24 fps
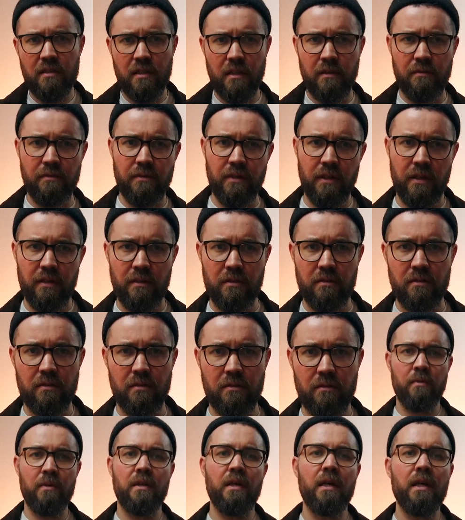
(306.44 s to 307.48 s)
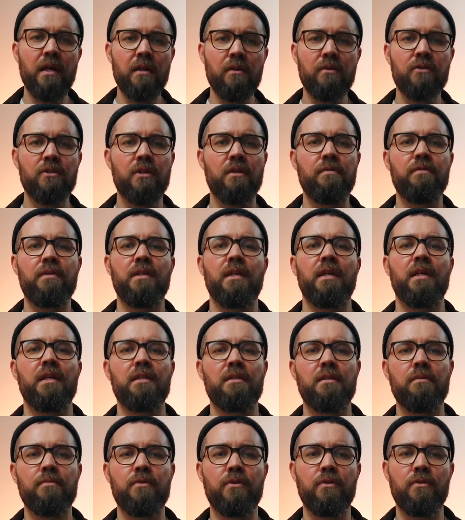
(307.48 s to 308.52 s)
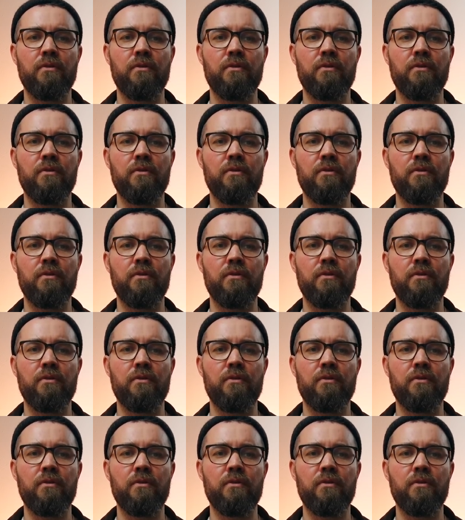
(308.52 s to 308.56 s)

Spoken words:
kind of things. With high longevity items,